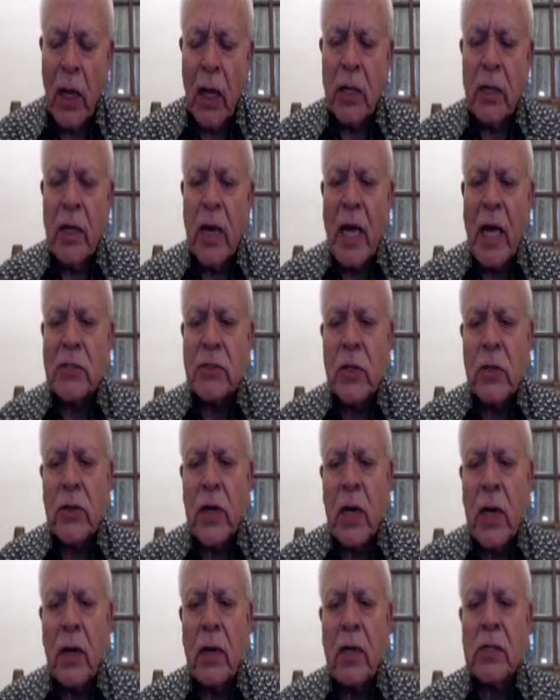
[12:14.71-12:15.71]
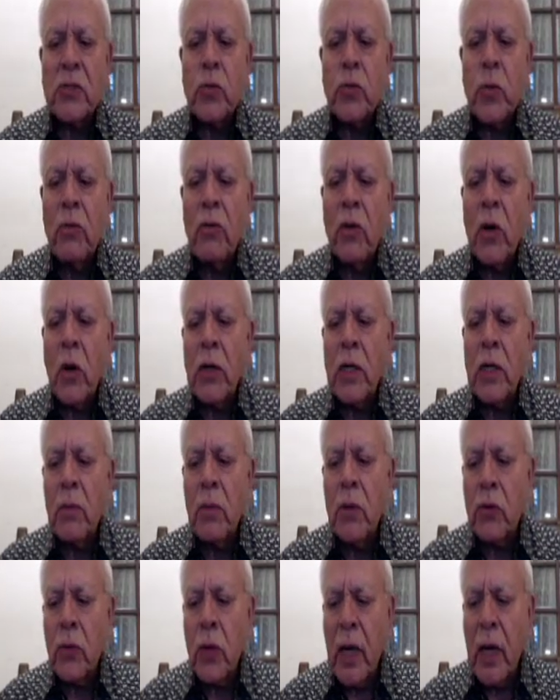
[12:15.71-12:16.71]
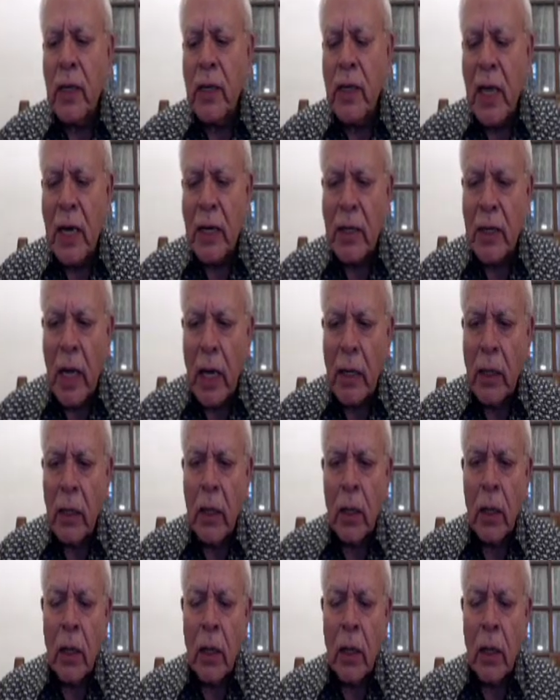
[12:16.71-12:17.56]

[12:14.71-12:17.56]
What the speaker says: international terrorist, we were not able to get that done,